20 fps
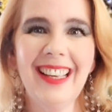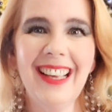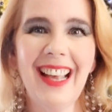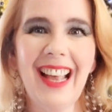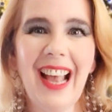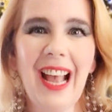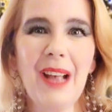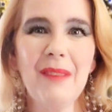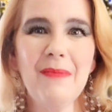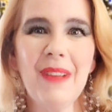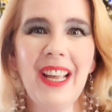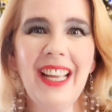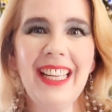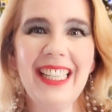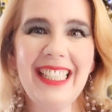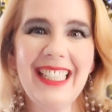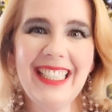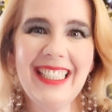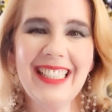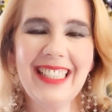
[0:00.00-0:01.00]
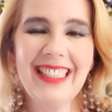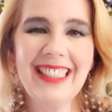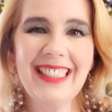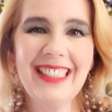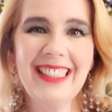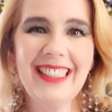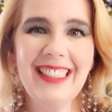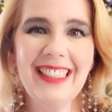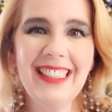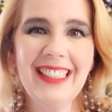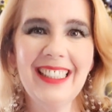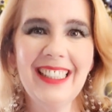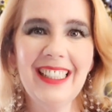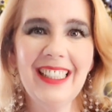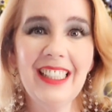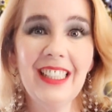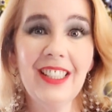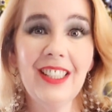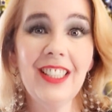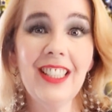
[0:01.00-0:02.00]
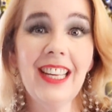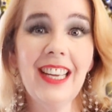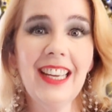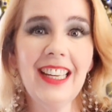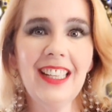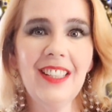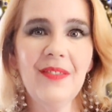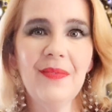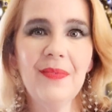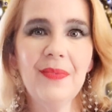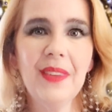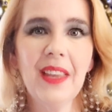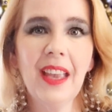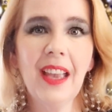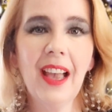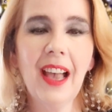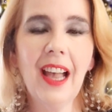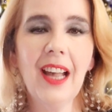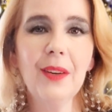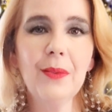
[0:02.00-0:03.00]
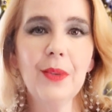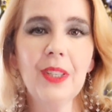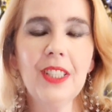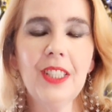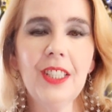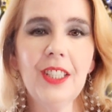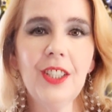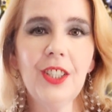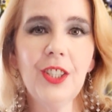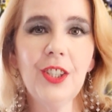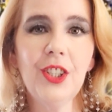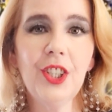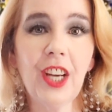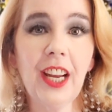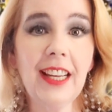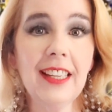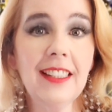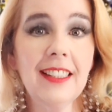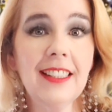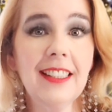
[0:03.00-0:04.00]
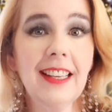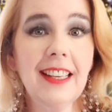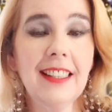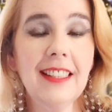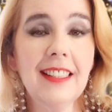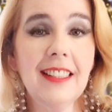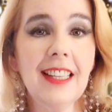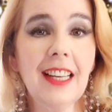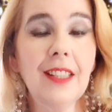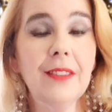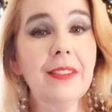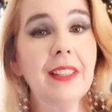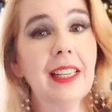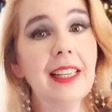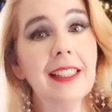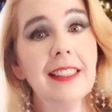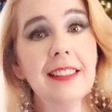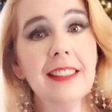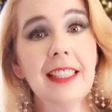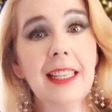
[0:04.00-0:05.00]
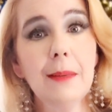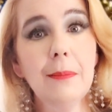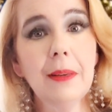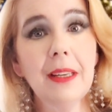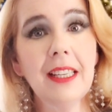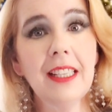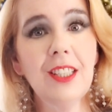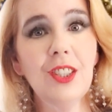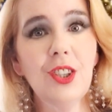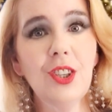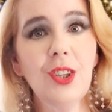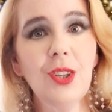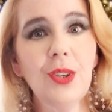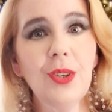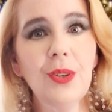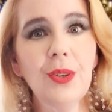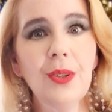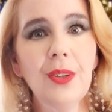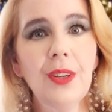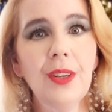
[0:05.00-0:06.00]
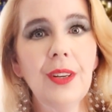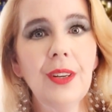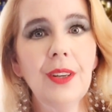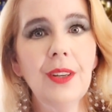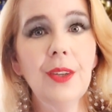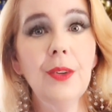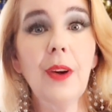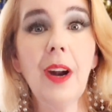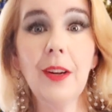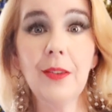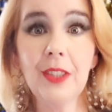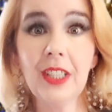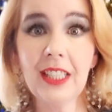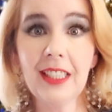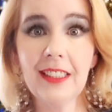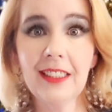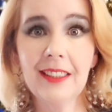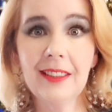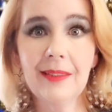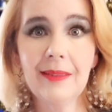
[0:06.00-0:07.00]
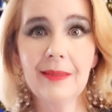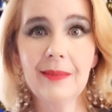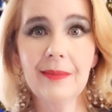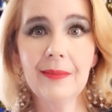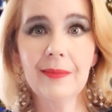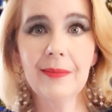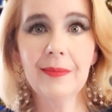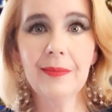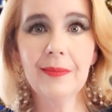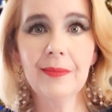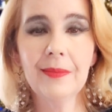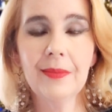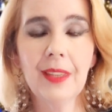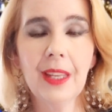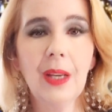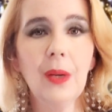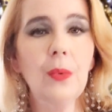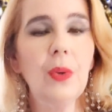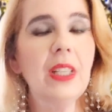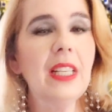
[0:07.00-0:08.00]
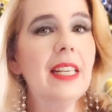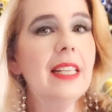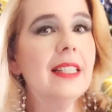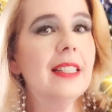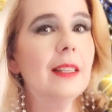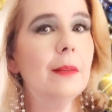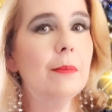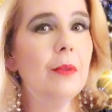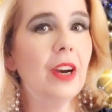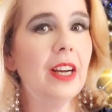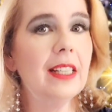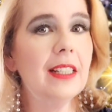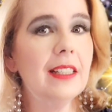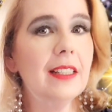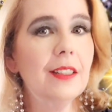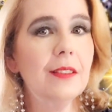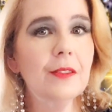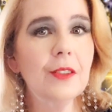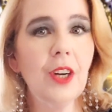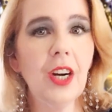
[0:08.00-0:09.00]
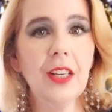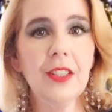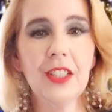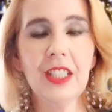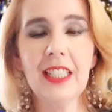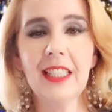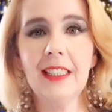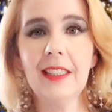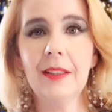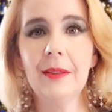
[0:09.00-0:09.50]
Hi, my honeys. Today, I wanted to chat and delve a little deeper into grounding. What is the practice of grounding?